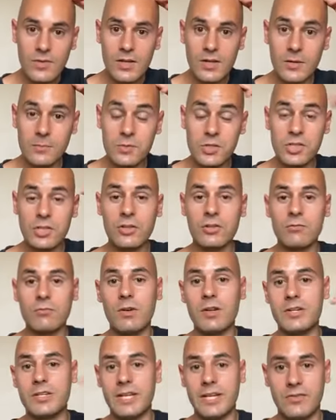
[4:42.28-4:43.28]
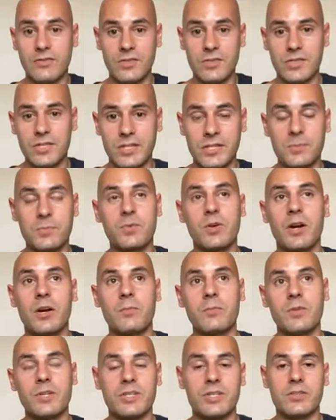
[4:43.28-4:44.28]
I'm just going to run down the 6
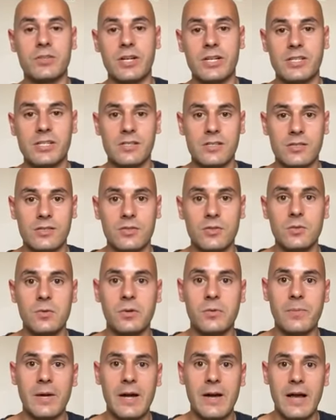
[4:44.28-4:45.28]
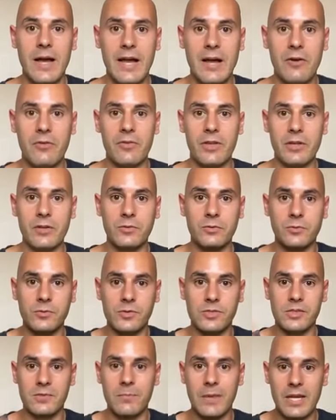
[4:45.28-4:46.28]
primary stresses and talk about how they all
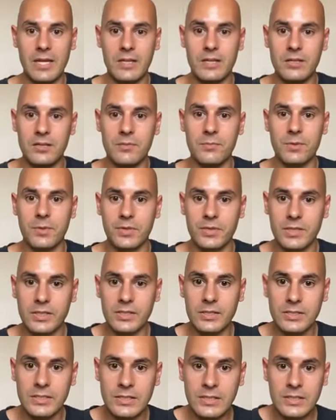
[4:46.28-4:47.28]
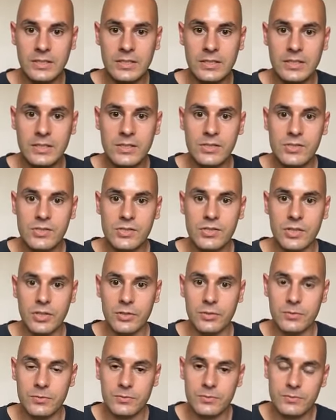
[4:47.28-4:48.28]
summate in the body.
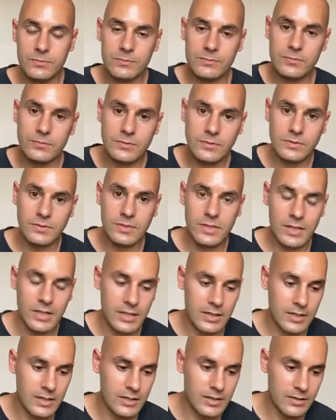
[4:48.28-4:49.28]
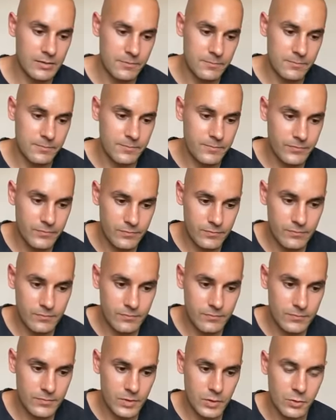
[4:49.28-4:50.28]
So
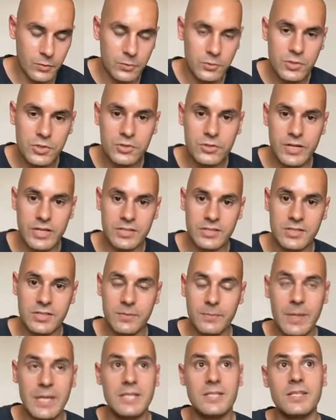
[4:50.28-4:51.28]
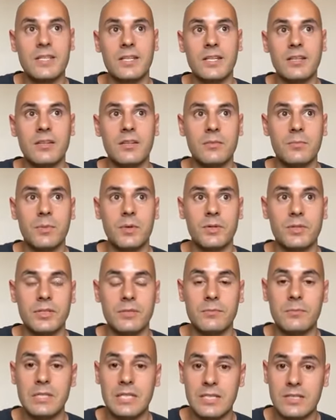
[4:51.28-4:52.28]
all stress summating in the body
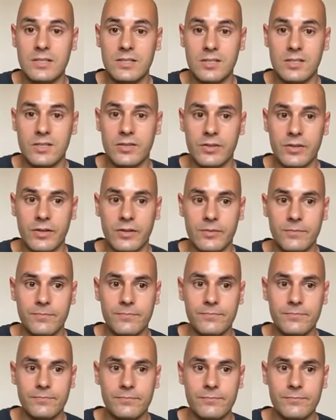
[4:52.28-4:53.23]
means that